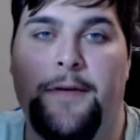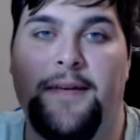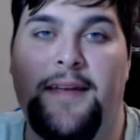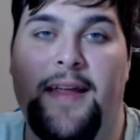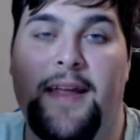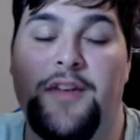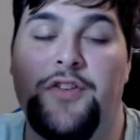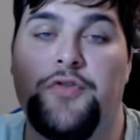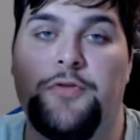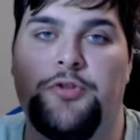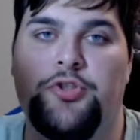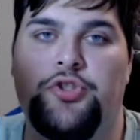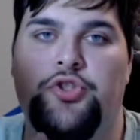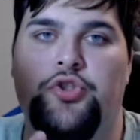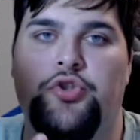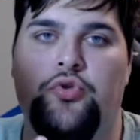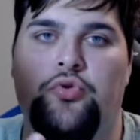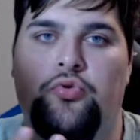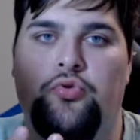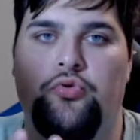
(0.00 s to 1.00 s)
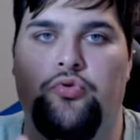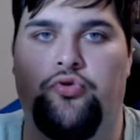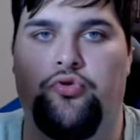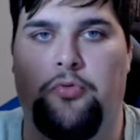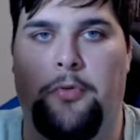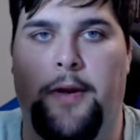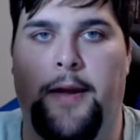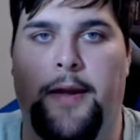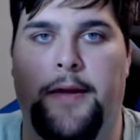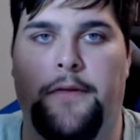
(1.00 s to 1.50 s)
dangerous to
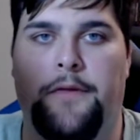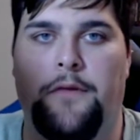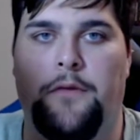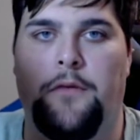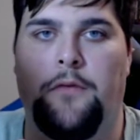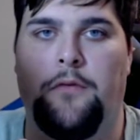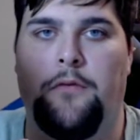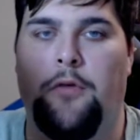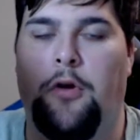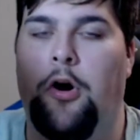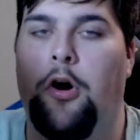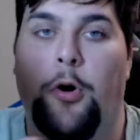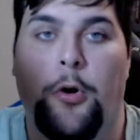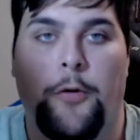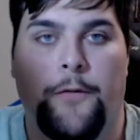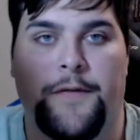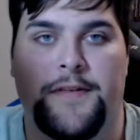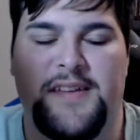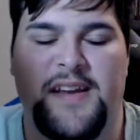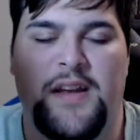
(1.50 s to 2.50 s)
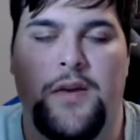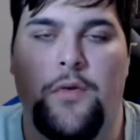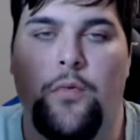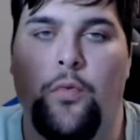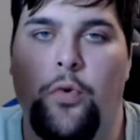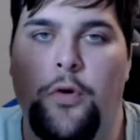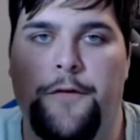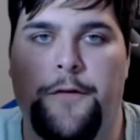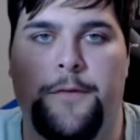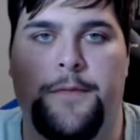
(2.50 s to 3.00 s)
try to harvest any
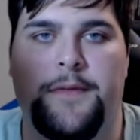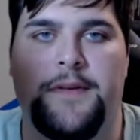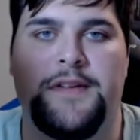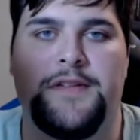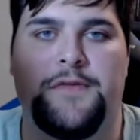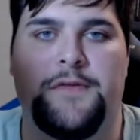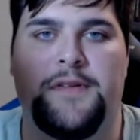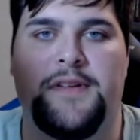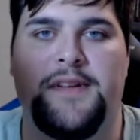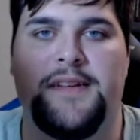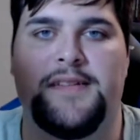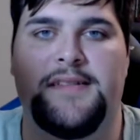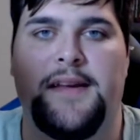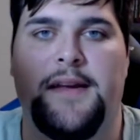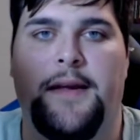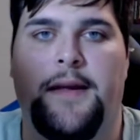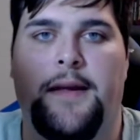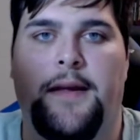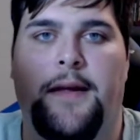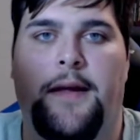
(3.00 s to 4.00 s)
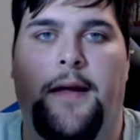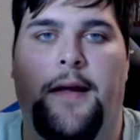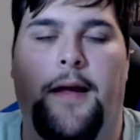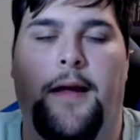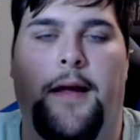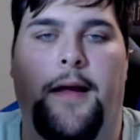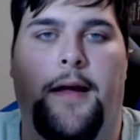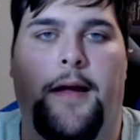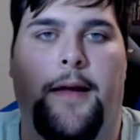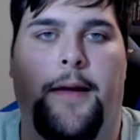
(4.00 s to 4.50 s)
wood from these trees,
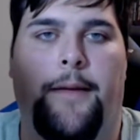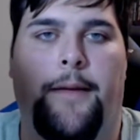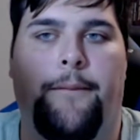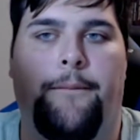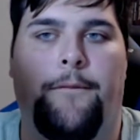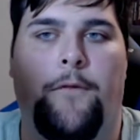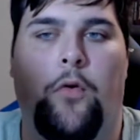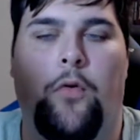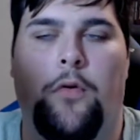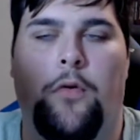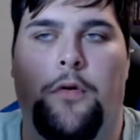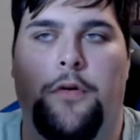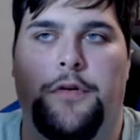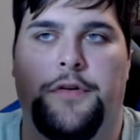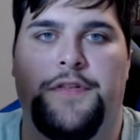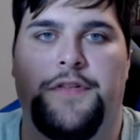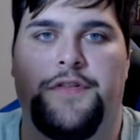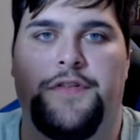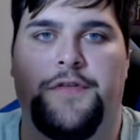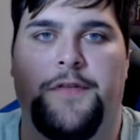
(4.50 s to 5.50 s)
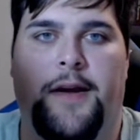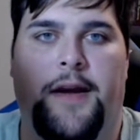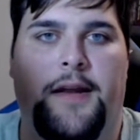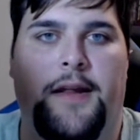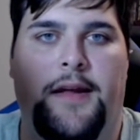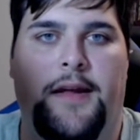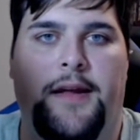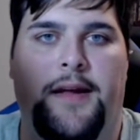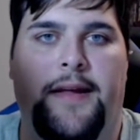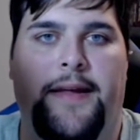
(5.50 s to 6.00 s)
or to try
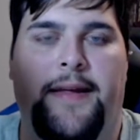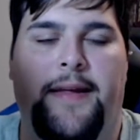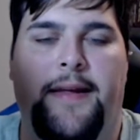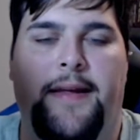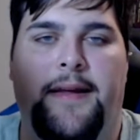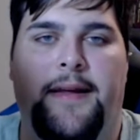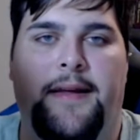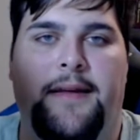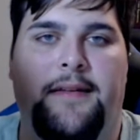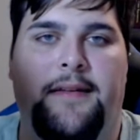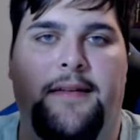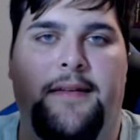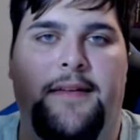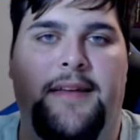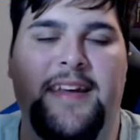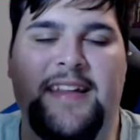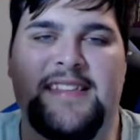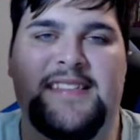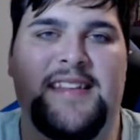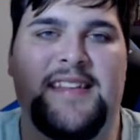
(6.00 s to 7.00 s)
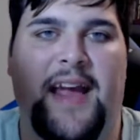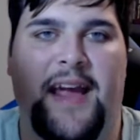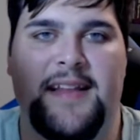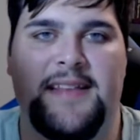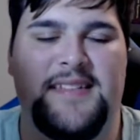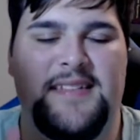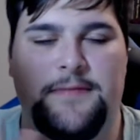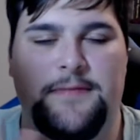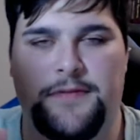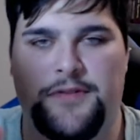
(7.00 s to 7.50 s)
to get inside
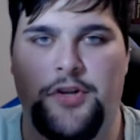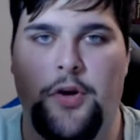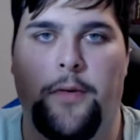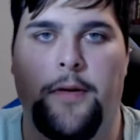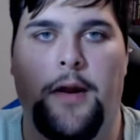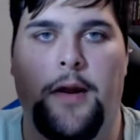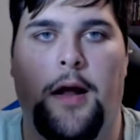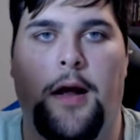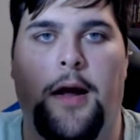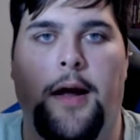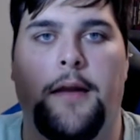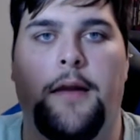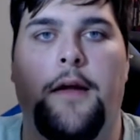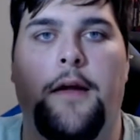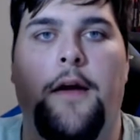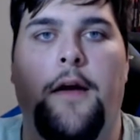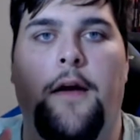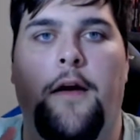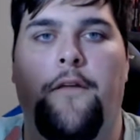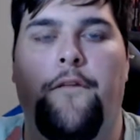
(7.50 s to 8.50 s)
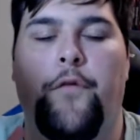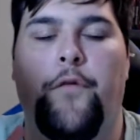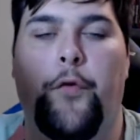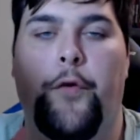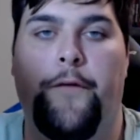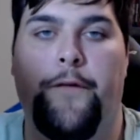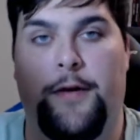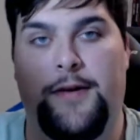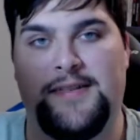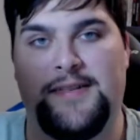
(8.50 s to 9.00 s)
and see what's going on, for
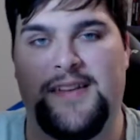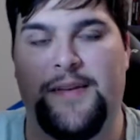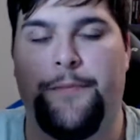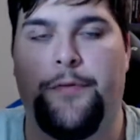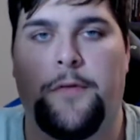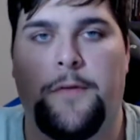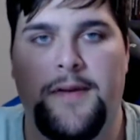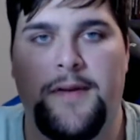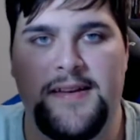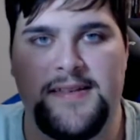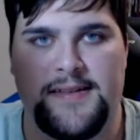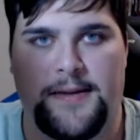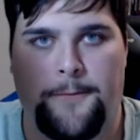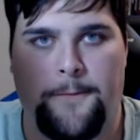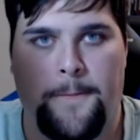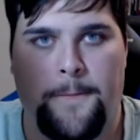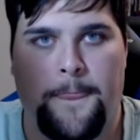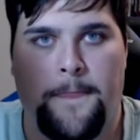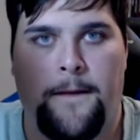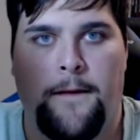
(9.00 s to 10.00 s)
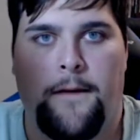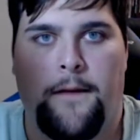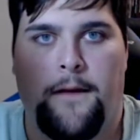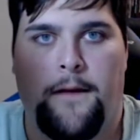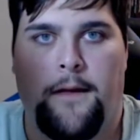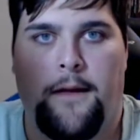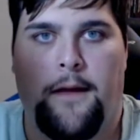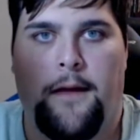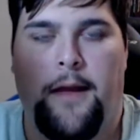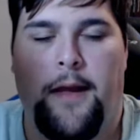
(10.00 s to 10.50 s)
a very simple reason.
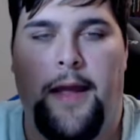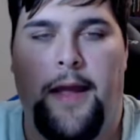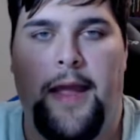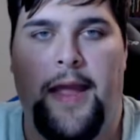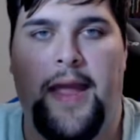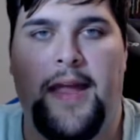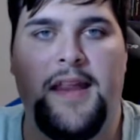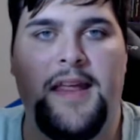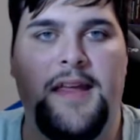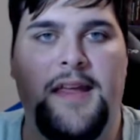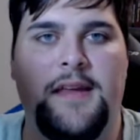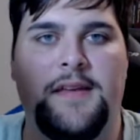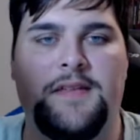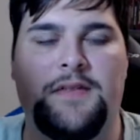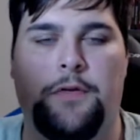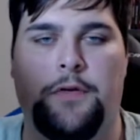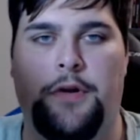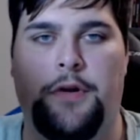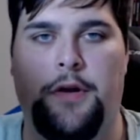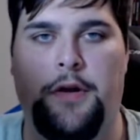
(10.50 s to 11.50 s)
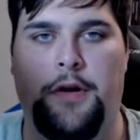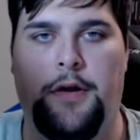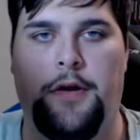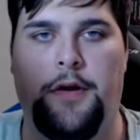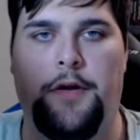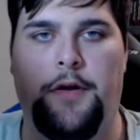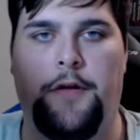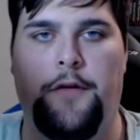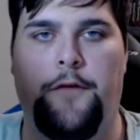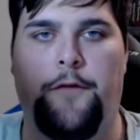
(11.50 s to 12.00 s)
Any sort
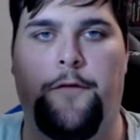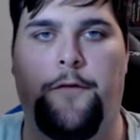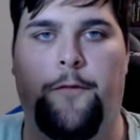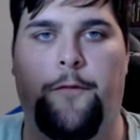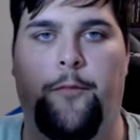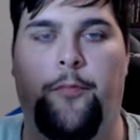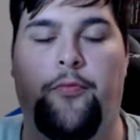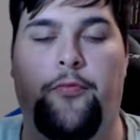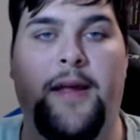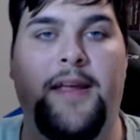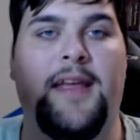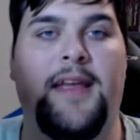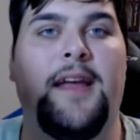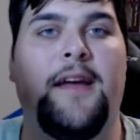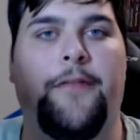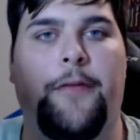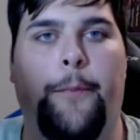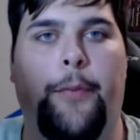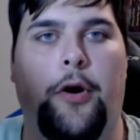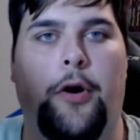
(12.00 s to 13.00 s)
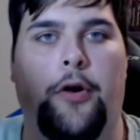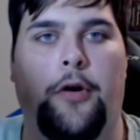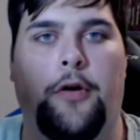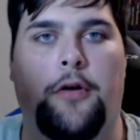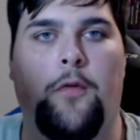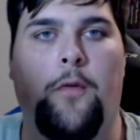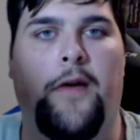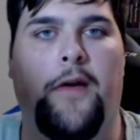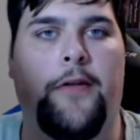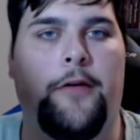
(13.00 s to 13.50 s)
of breaking of the
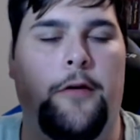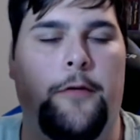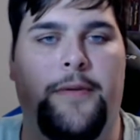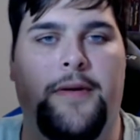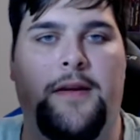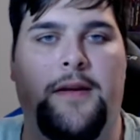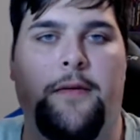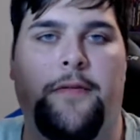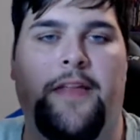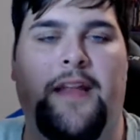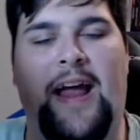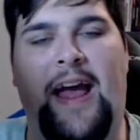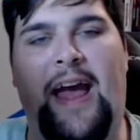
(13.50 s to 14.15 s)
bark, whether it be with an